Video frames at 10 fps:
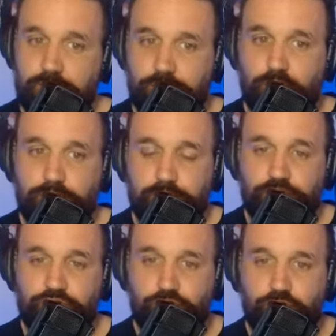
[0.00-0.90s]
you know, if
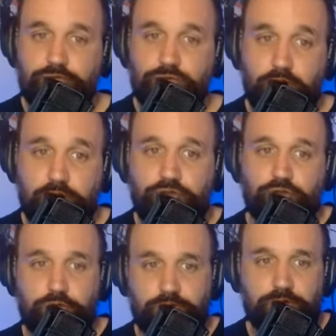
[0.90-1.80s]
there's certain runs
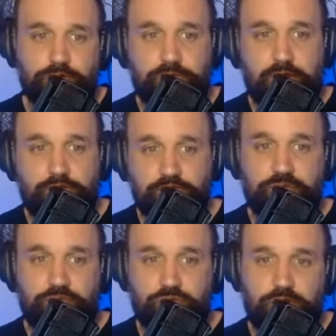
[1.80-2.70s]
where you're found in a
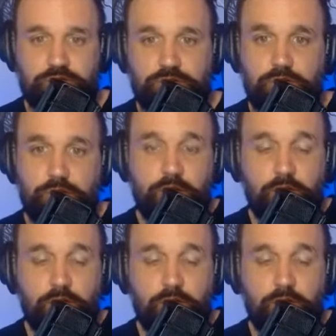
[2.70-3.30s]
situation